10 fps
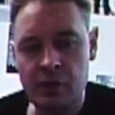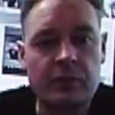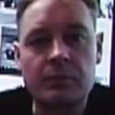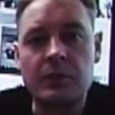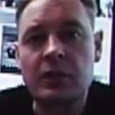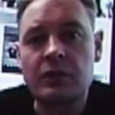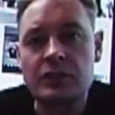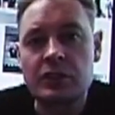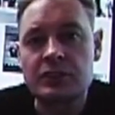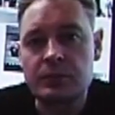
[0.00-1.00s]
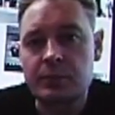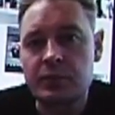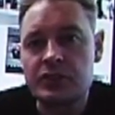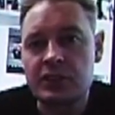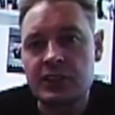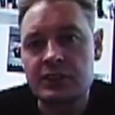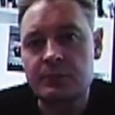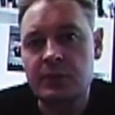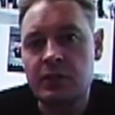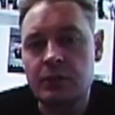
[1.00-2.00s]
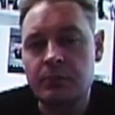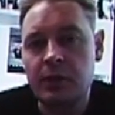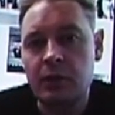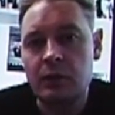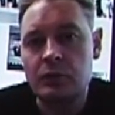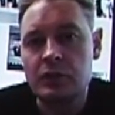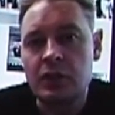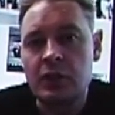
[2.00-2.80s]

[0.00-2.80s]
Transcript: The uTasker project has been compiled